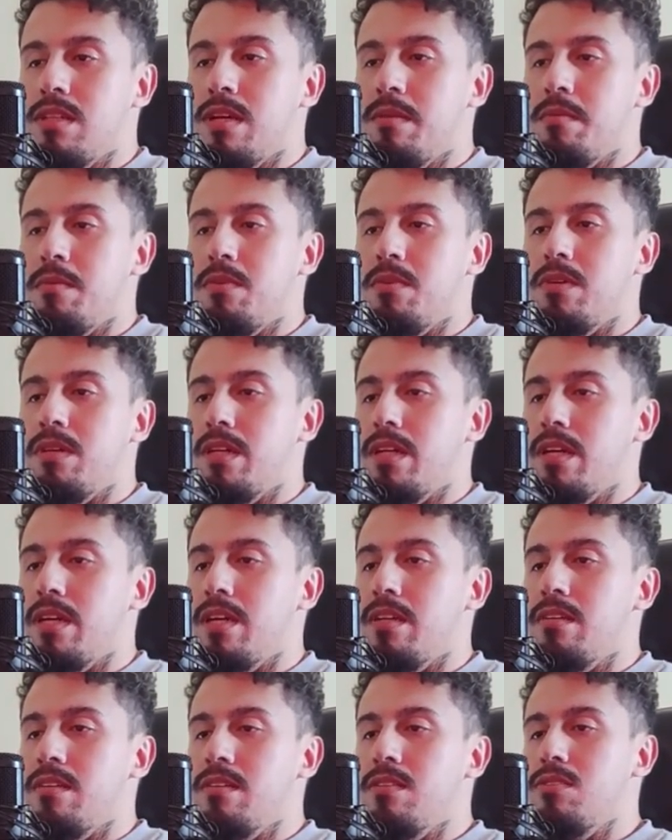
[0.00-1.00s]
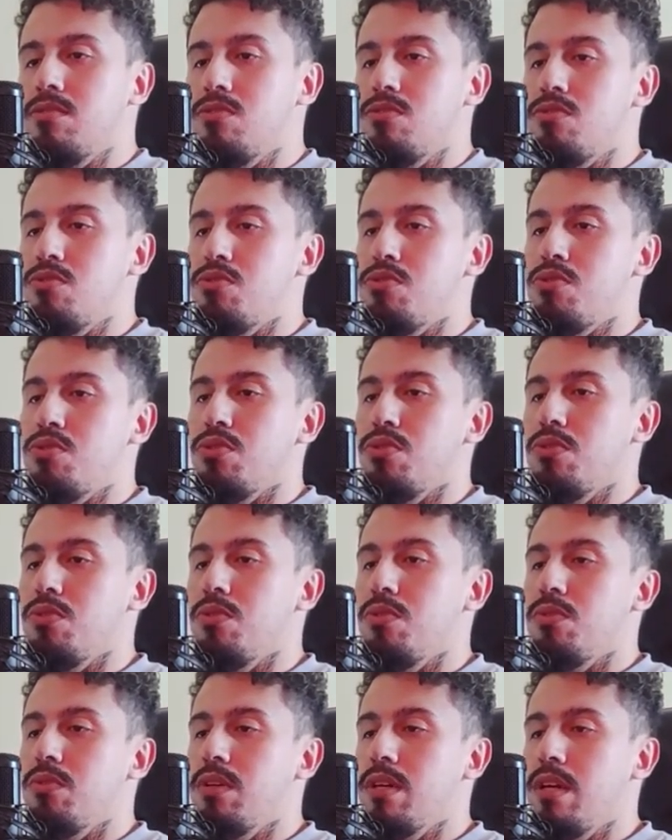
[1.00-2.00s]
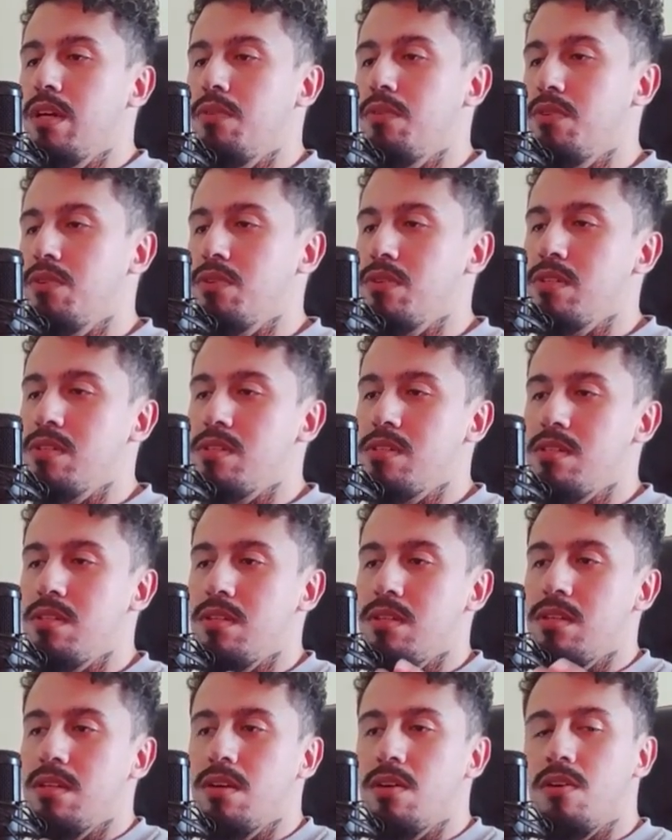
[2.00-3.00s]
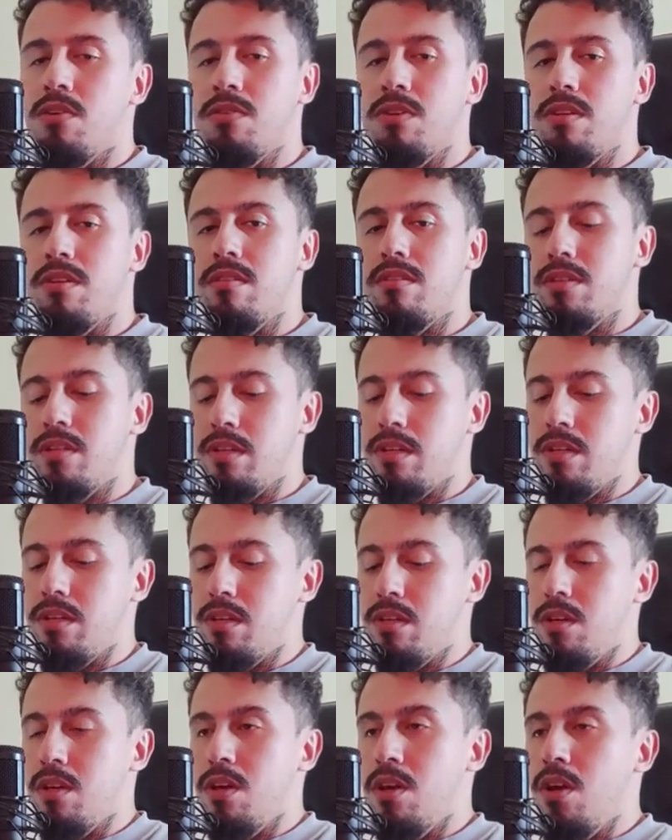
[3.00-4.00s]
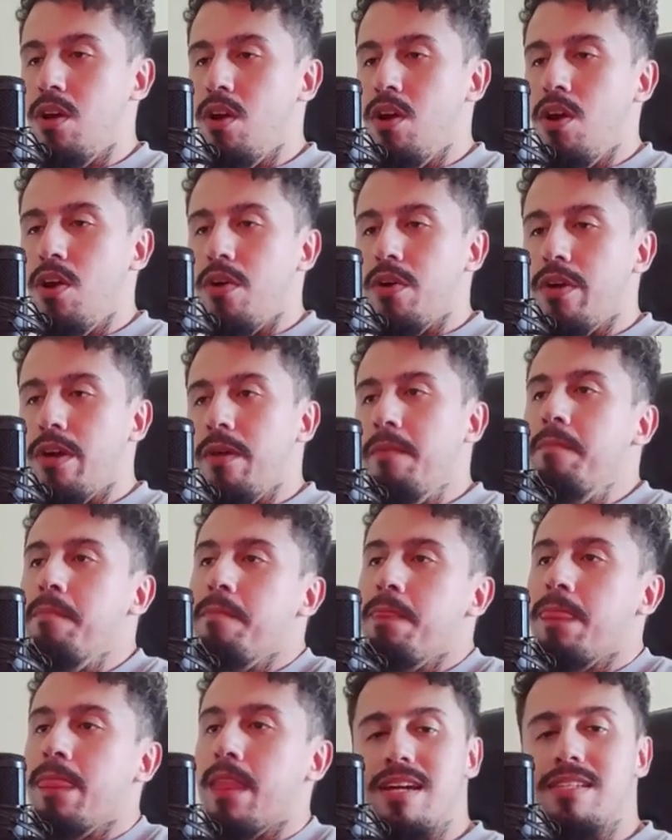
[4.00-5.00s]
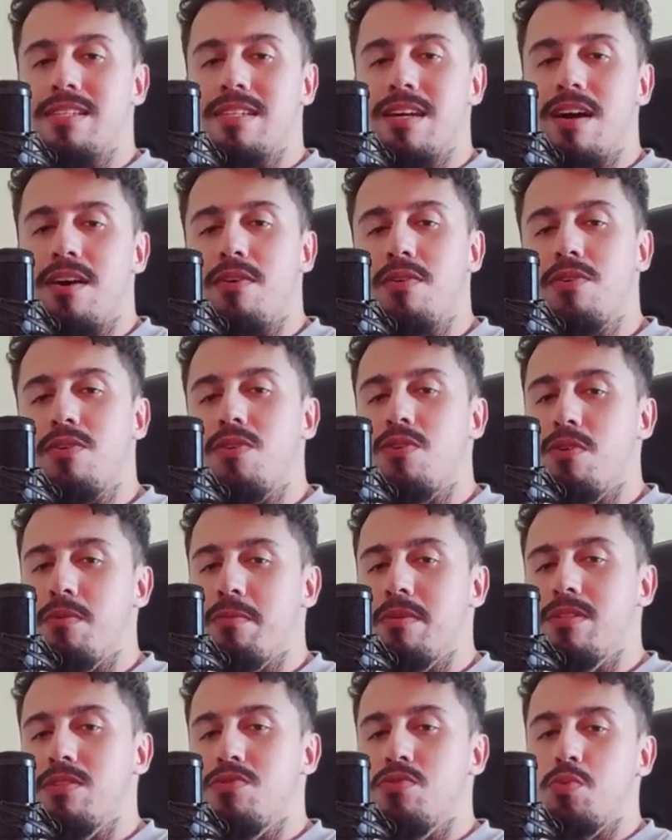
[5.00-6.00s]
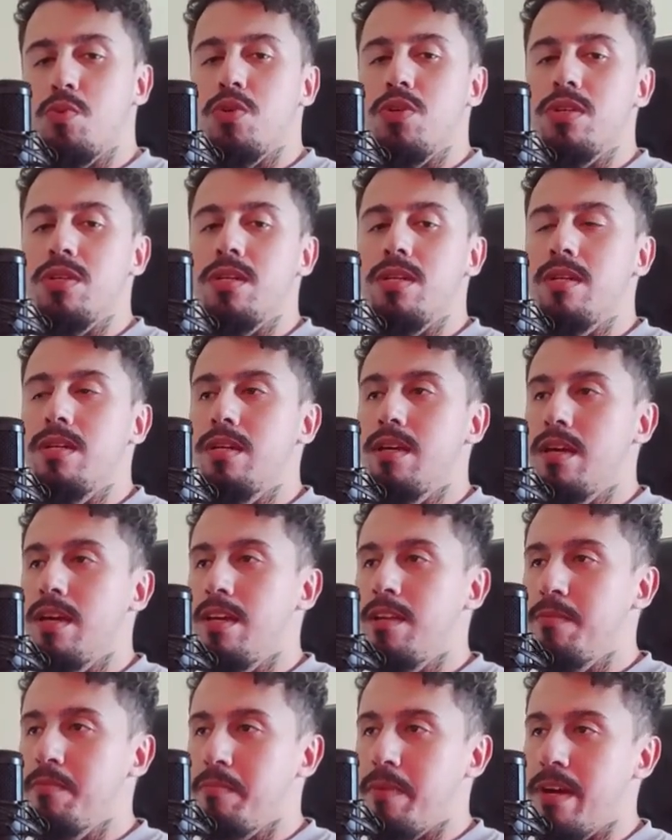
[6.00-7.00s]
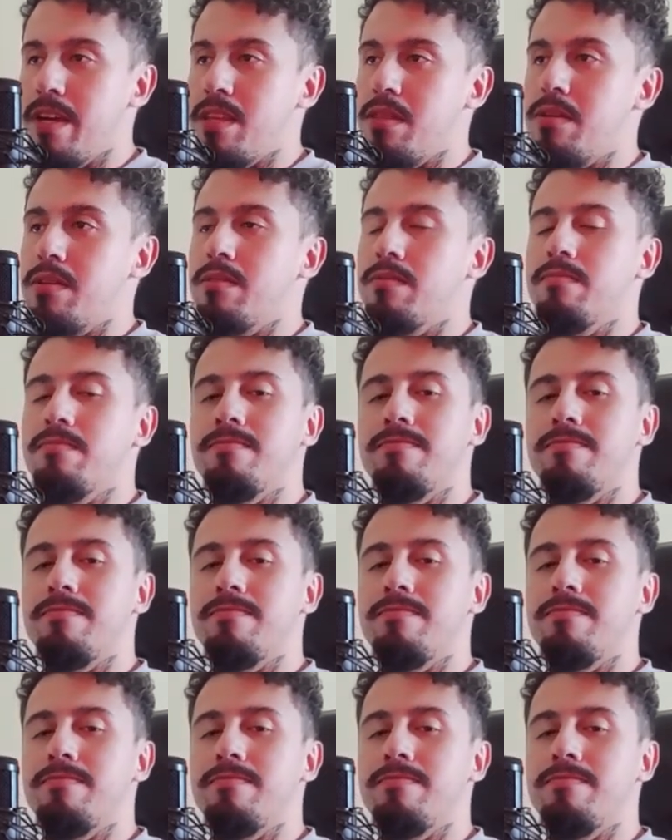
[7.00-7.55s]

Let me run again to show you, and you're gonna see only 30. Okay, that's how comments work in Python.